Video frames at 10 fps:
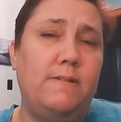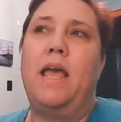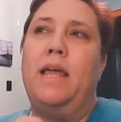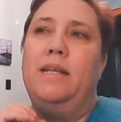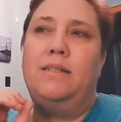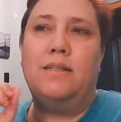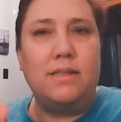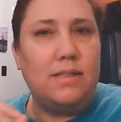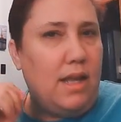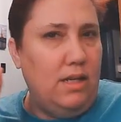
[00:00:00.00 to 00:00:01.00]
And it
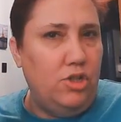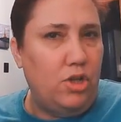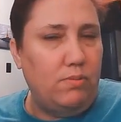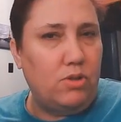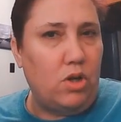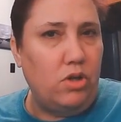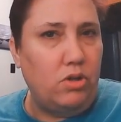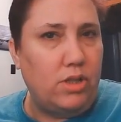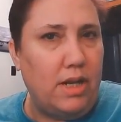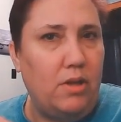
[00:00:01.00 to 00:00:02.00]
does kind of jumpstart your
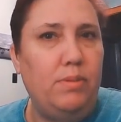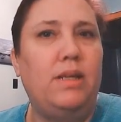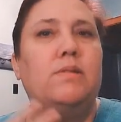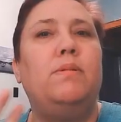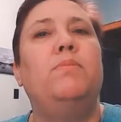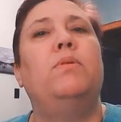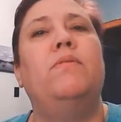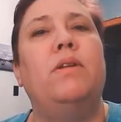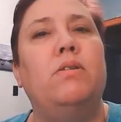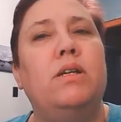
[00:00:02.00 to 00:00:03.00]
sale because people have
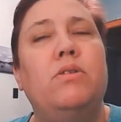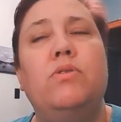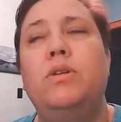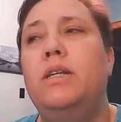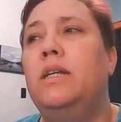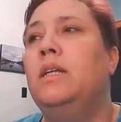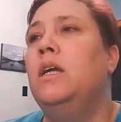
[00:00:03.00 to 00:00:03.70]
now downloaded it.